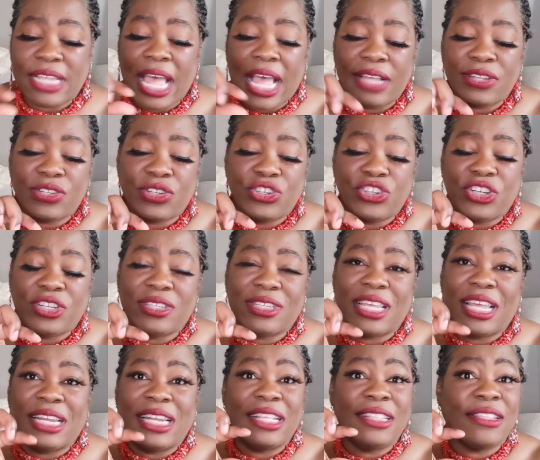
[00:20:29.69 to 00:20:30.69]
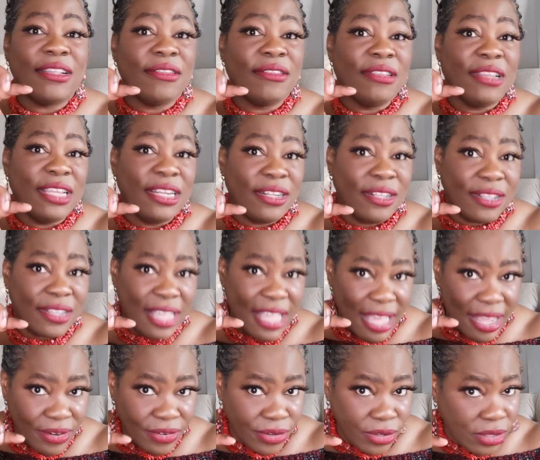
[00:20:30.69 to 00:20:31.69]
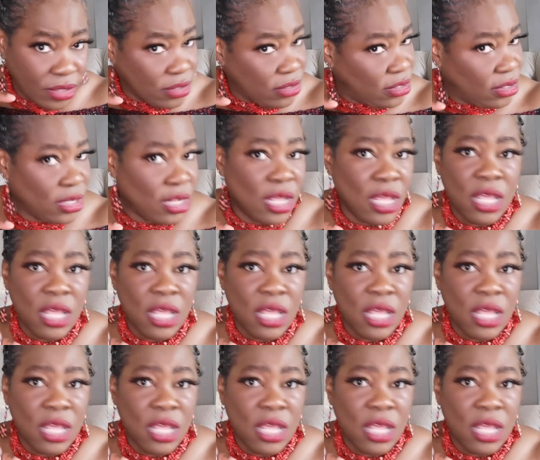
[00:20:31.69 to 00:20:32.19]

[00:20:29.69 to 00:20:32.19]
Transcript: I suggest getting the little candles.